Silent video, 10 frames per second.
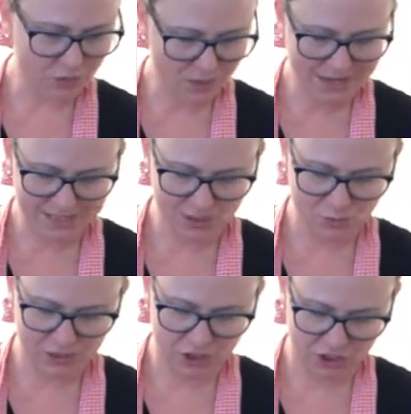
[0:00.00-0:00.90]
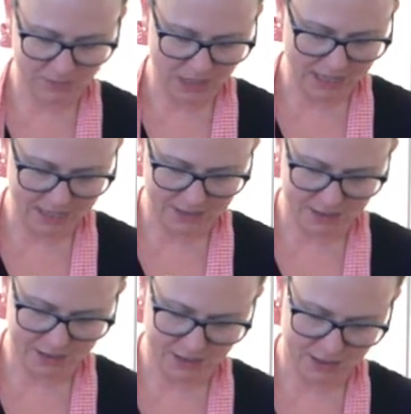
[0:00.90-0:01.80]
is why I switched to my
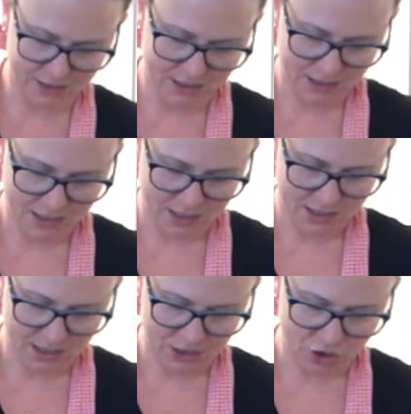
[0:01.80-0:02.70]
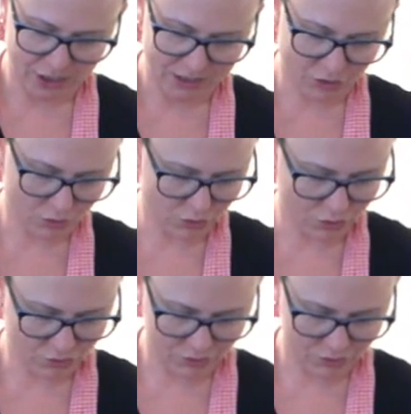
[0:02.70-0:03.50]
gentle